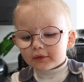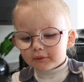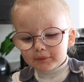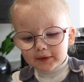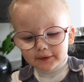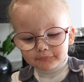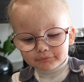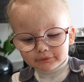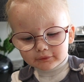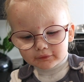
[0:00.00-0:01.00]
it to be
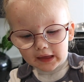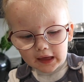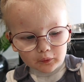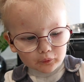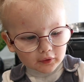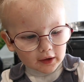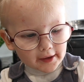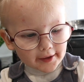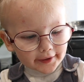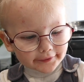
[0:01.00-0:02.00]
down
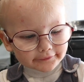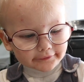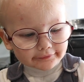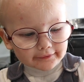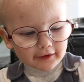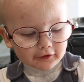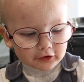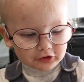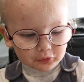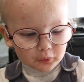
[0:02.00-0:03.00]
and the
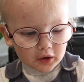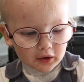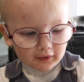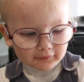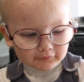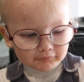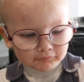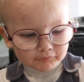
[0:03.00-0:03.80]
second one.